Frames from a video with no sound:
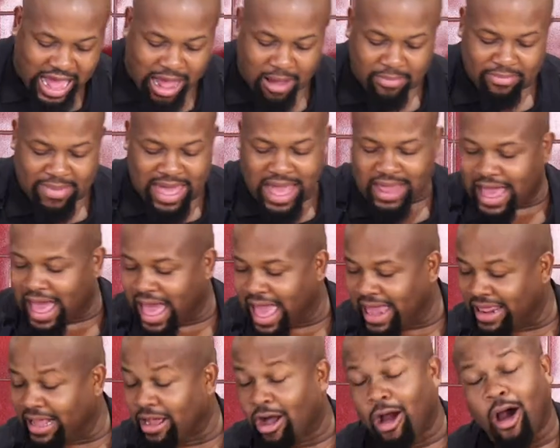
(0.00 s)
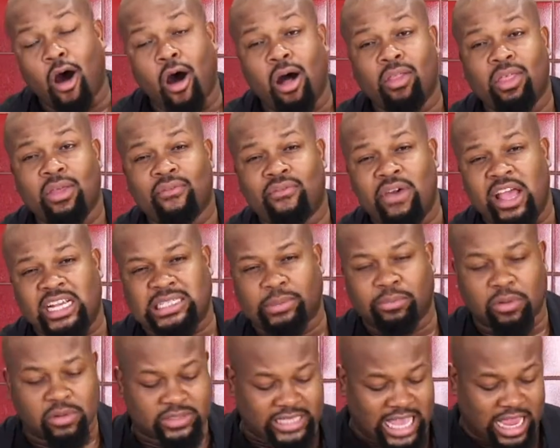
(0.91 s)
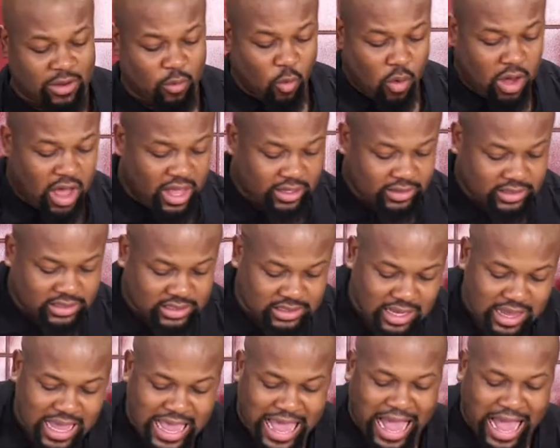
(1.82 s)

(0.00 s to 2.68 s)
I'm not adding all the vegetables at once.